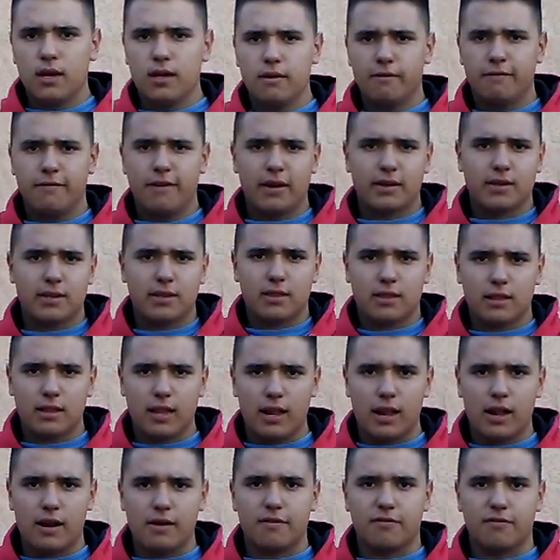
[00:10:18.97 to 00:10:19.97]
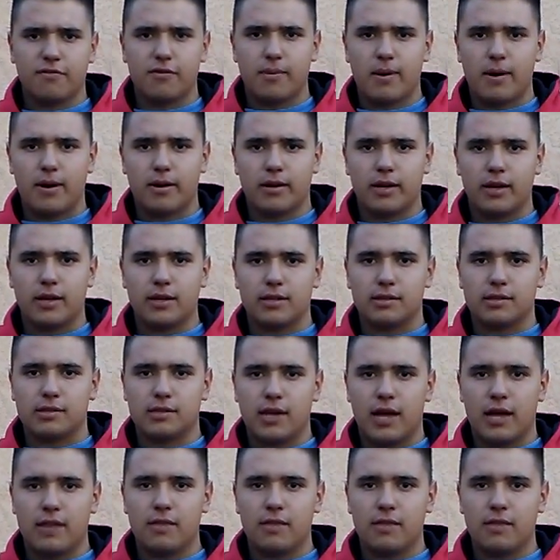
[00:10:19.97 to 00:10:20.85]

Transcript: it affected the Native Americans.